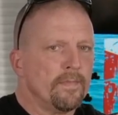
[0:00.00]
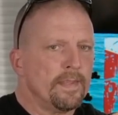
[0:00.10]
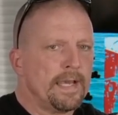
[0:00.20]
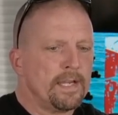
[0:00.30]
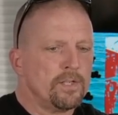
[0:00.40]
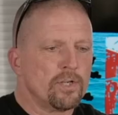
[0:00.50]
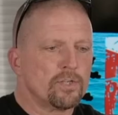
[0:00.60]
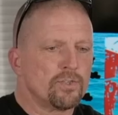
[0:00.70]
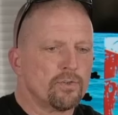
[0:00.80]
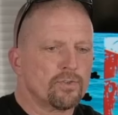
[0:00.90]
That
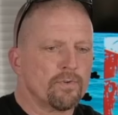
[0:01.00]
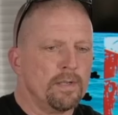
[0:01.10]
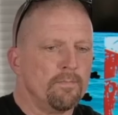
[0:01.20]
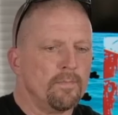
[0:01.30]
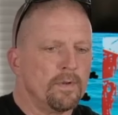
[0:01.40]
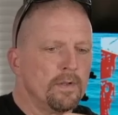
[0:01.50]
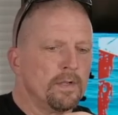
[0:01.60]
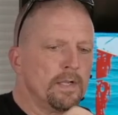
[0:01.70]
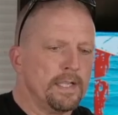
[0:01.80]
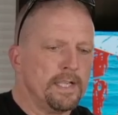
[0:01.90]
adjusts your trim.
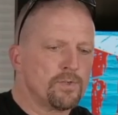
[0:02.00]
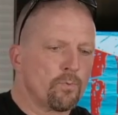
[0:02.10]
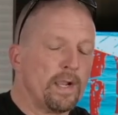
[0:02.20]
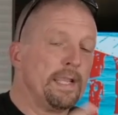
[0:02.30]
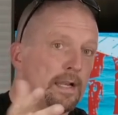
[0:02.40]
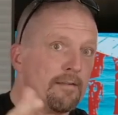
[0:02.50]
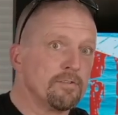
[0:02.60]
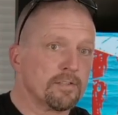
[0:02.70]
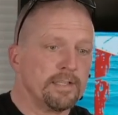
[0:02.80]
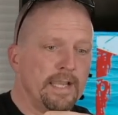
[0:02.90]
Each weight
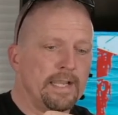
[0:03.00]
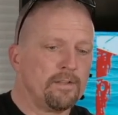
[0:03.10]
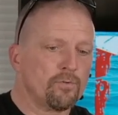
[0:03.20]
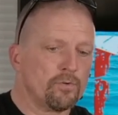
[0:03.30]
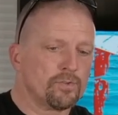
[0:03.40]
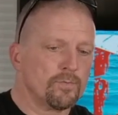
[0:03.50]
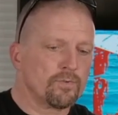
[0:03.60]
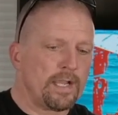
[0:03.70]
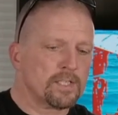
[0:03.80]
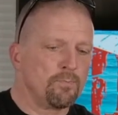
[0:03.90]
obviously adds or
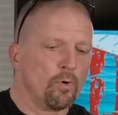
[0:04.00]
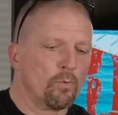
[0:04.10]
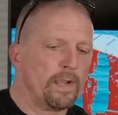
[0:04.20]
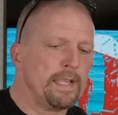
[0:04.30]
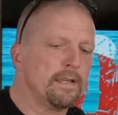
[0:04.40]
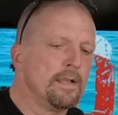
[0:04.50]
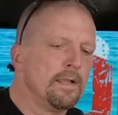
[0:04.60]
subtracts more weight,